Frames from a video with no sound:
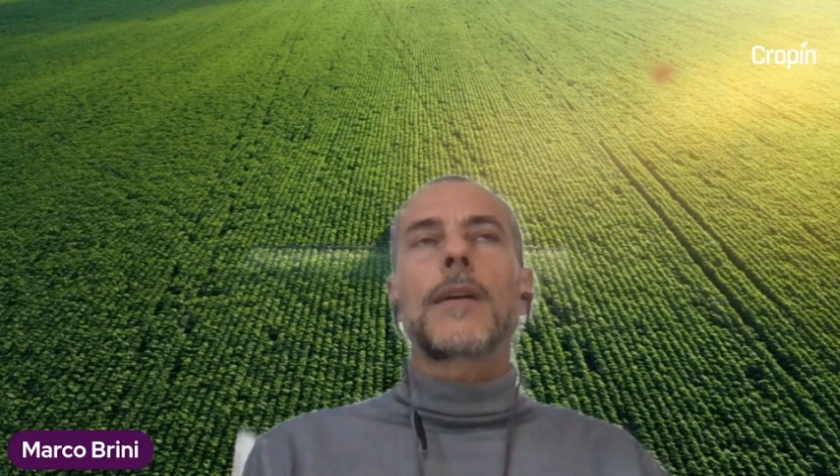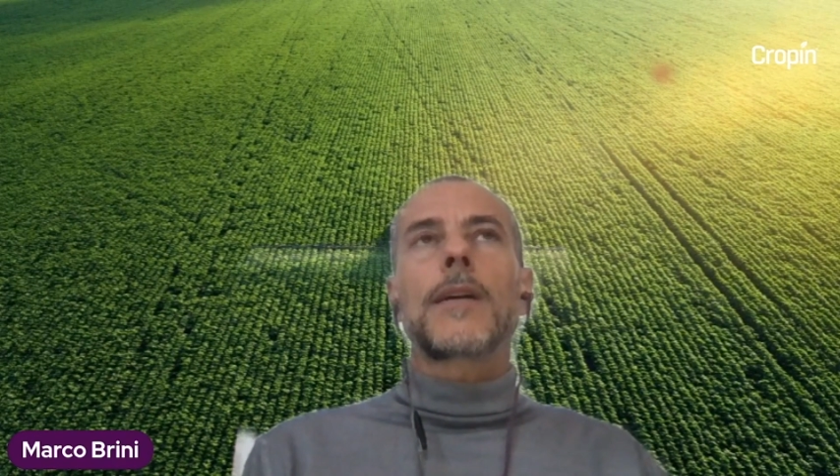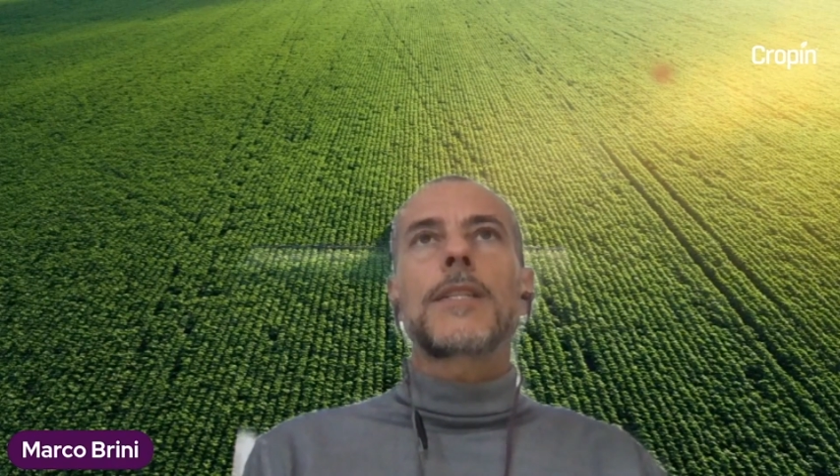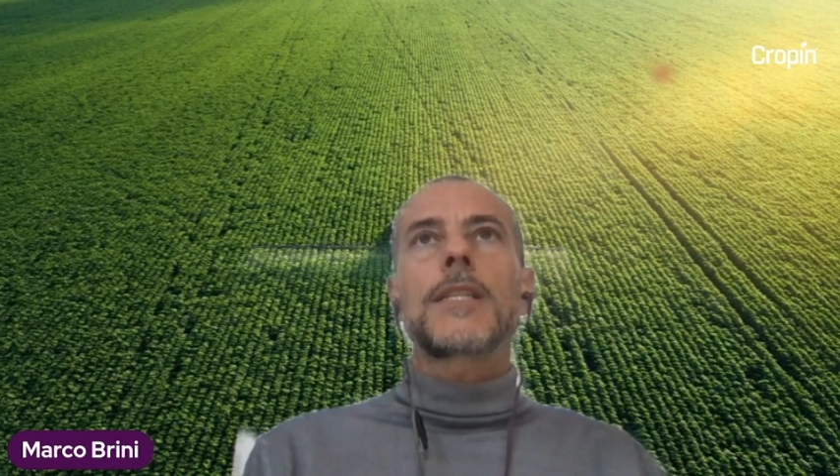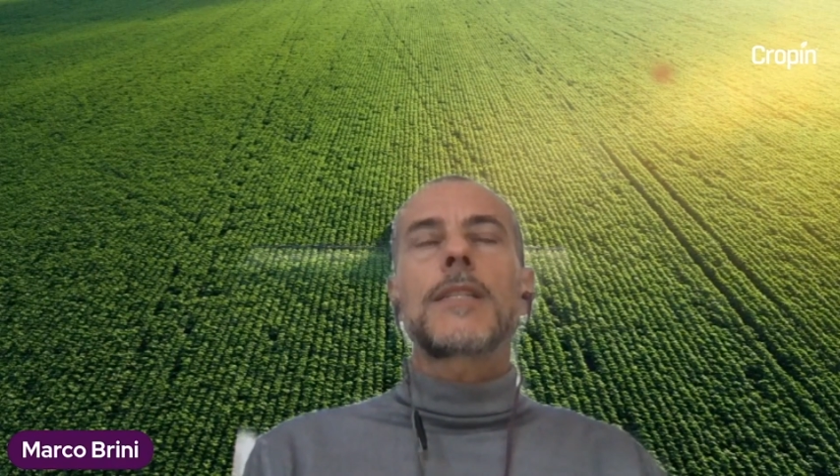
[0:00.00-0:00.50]

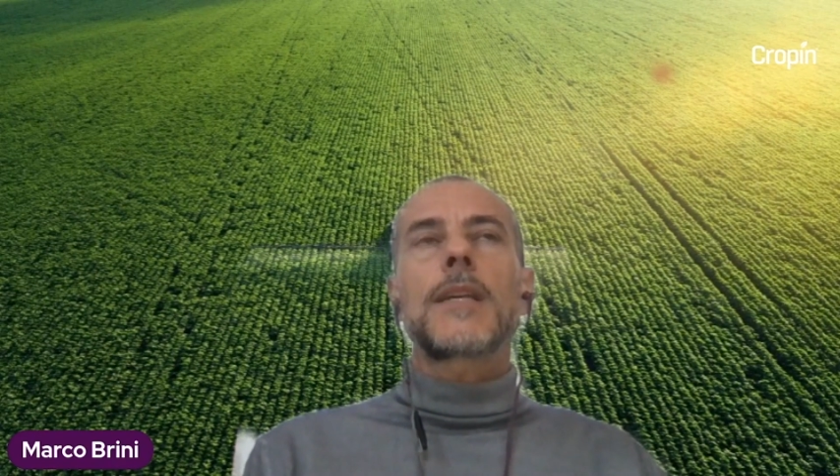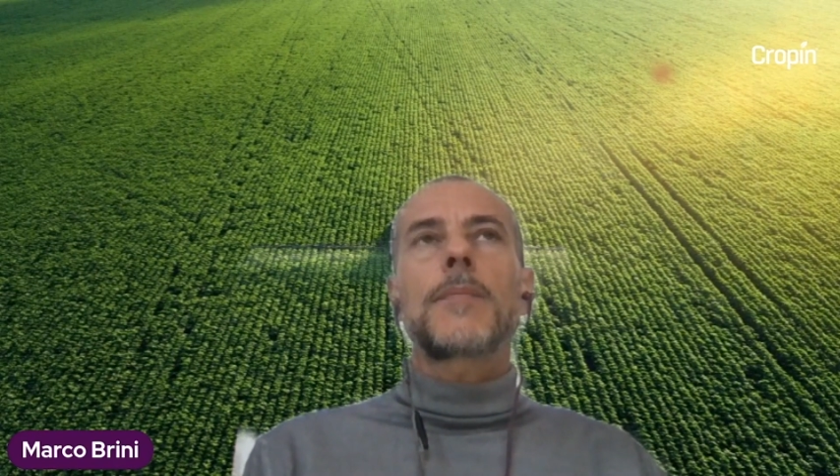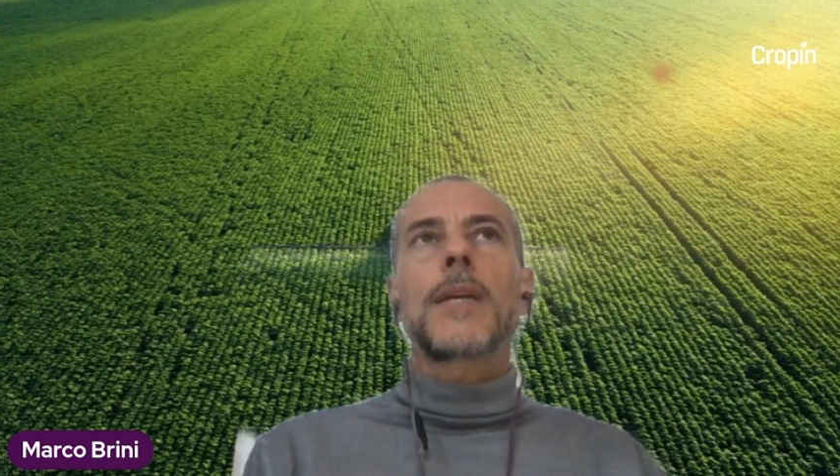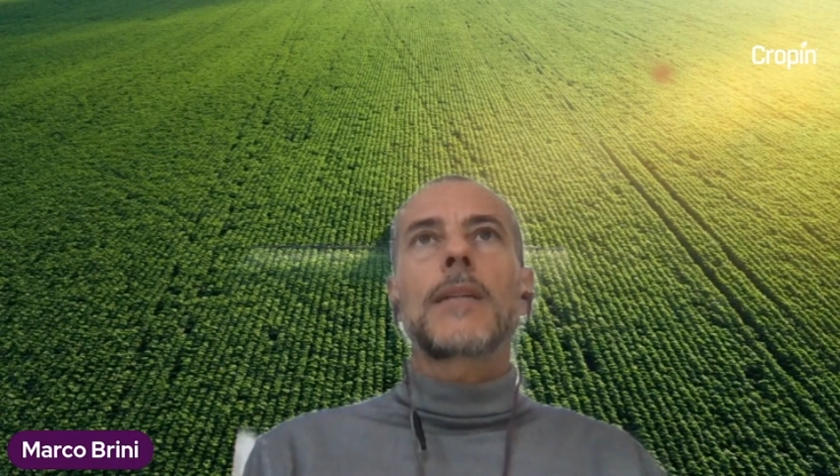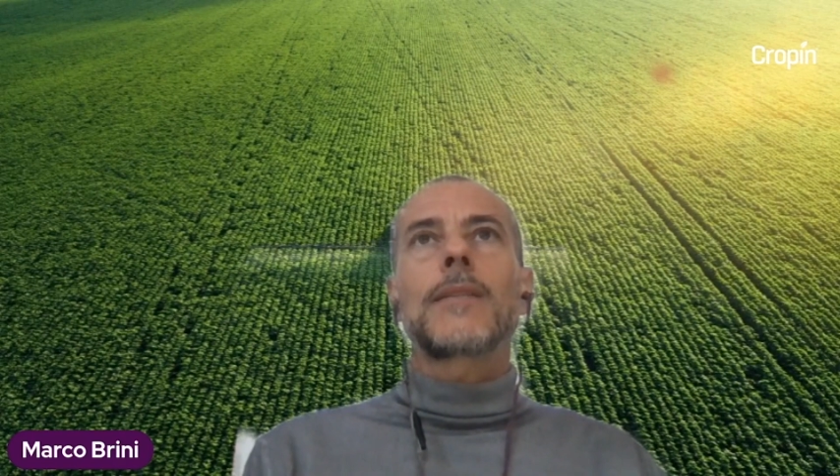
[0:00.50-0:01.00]
systems
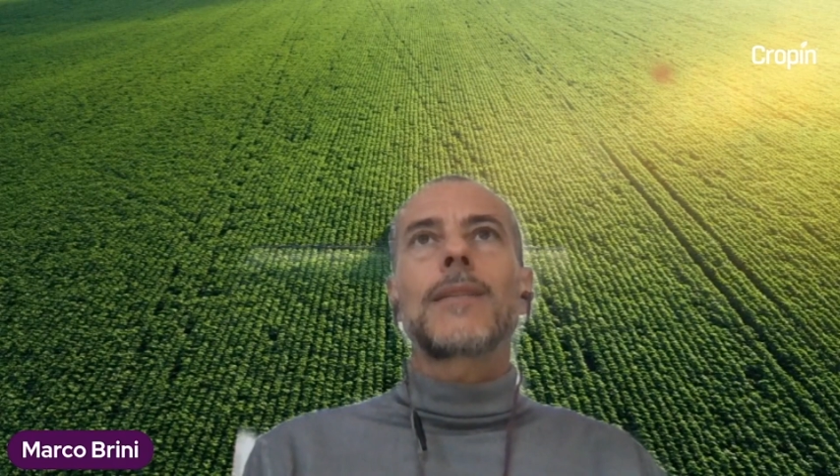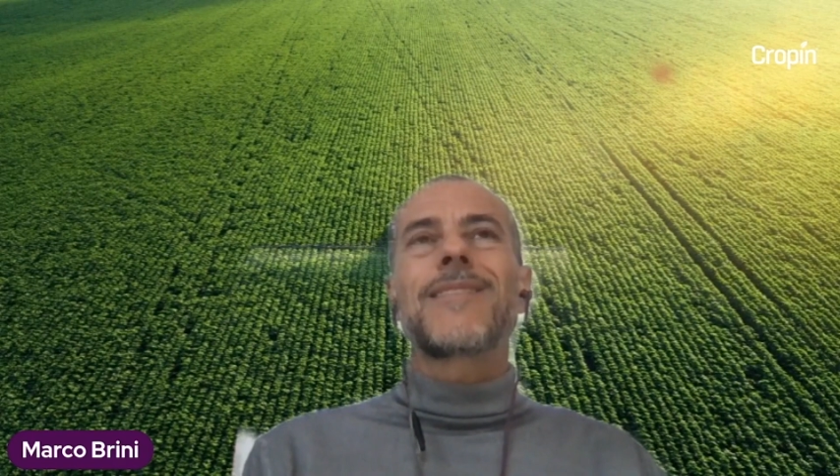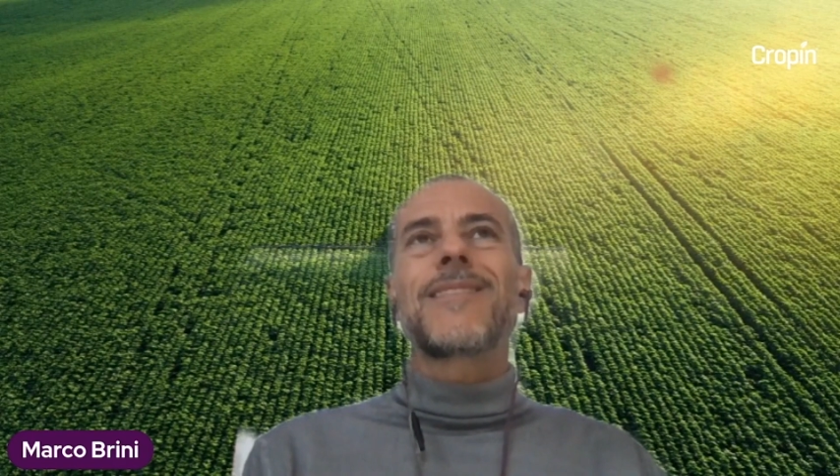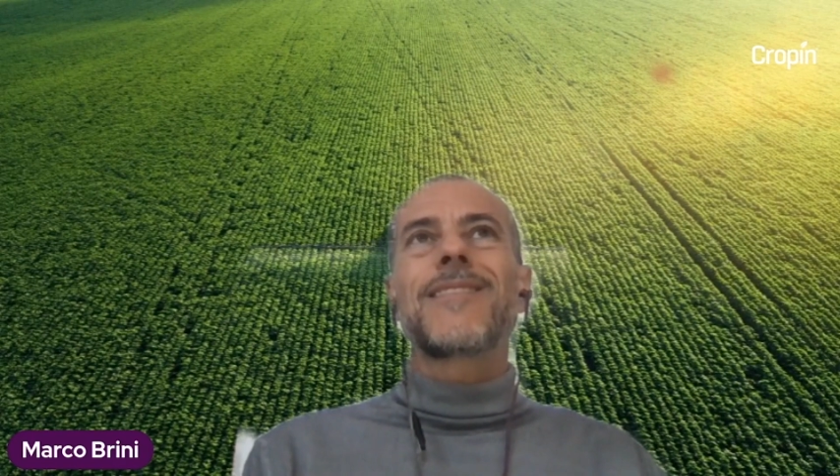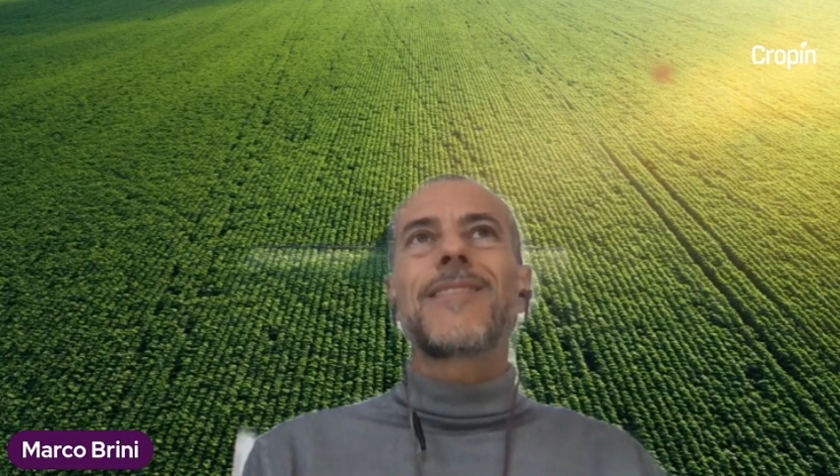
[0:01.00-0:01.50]
that are
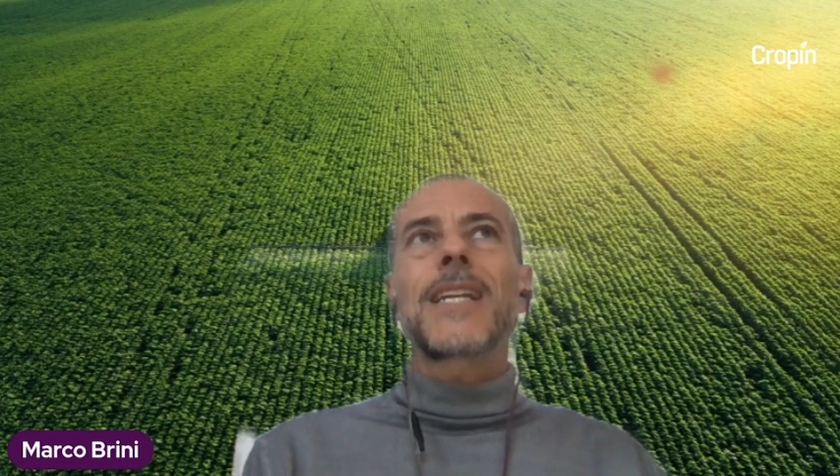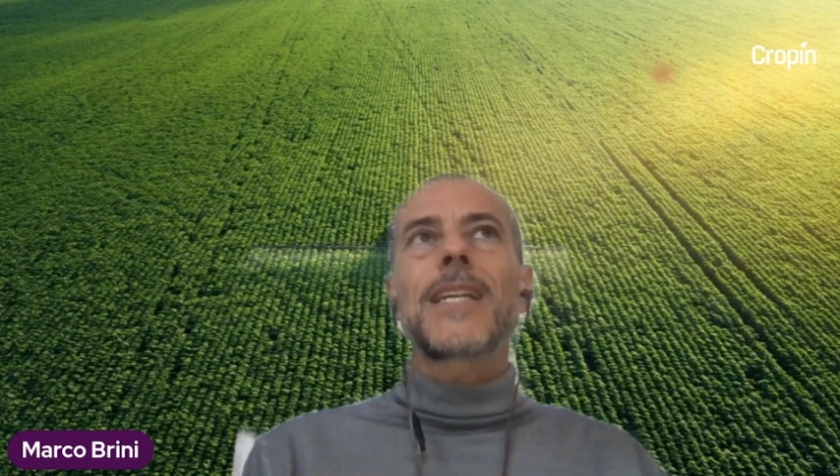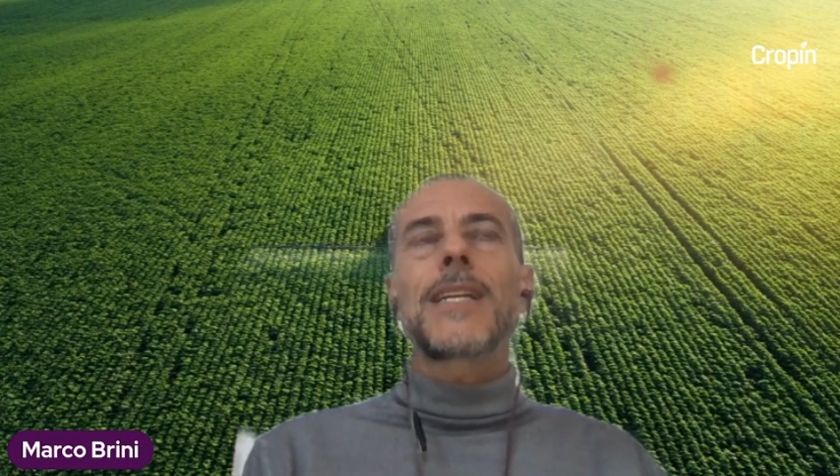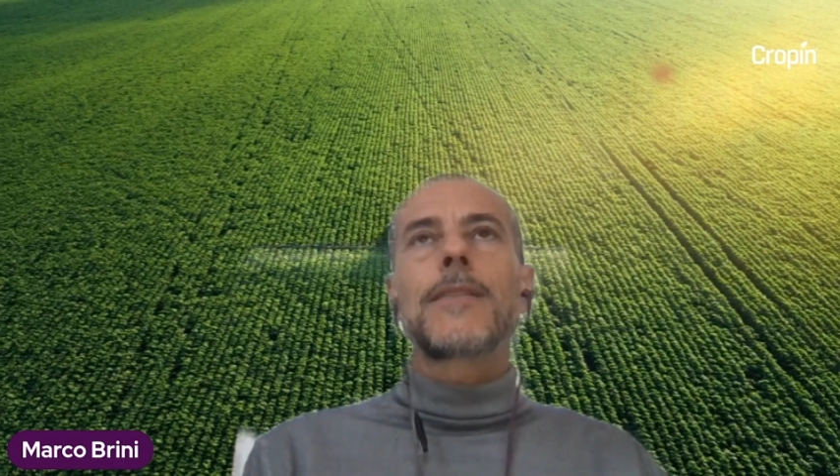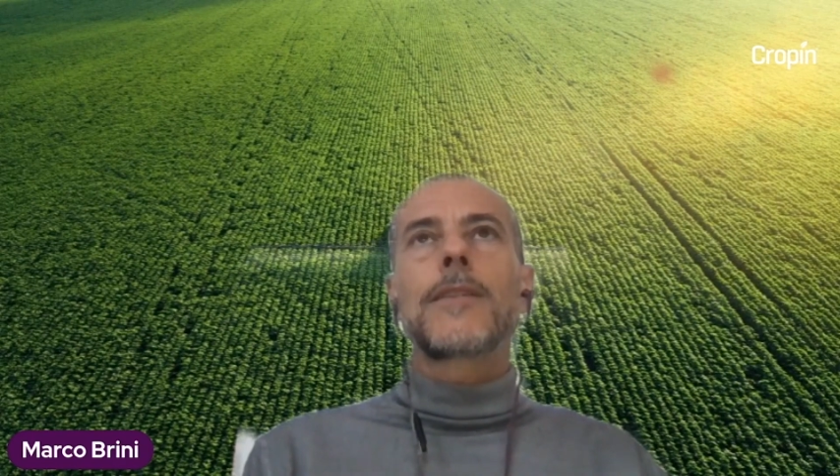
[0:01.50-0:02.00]

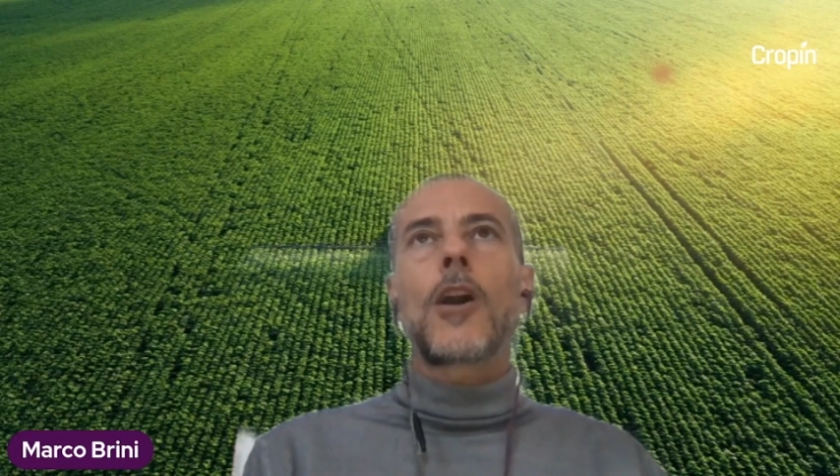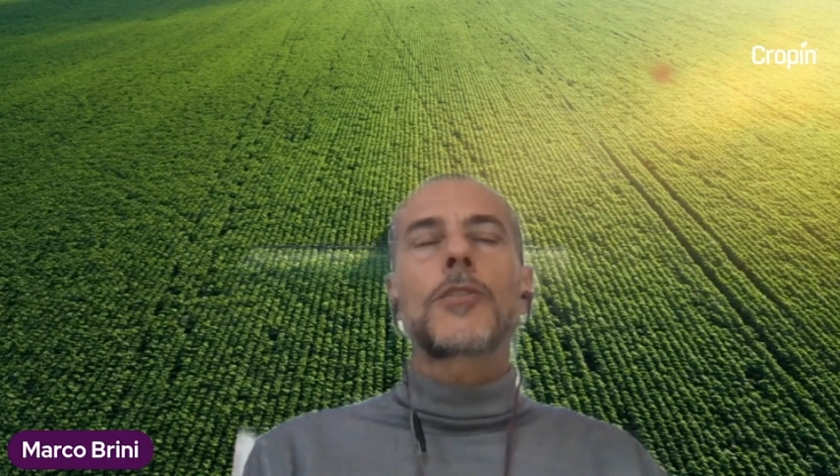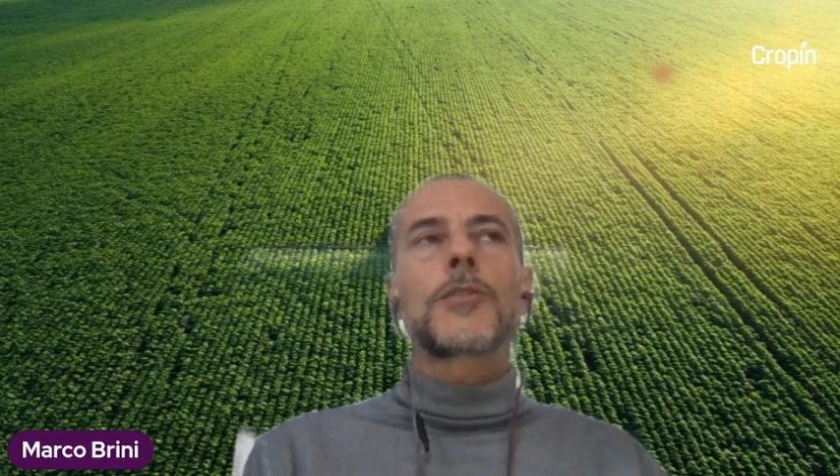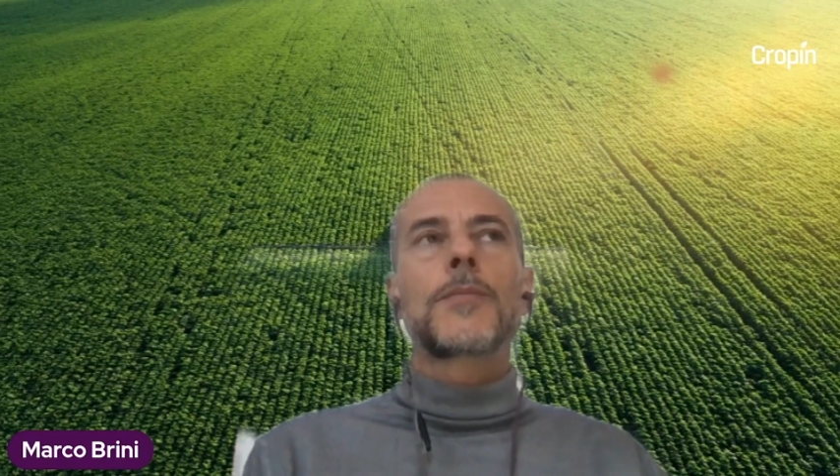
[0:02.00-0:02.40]
really not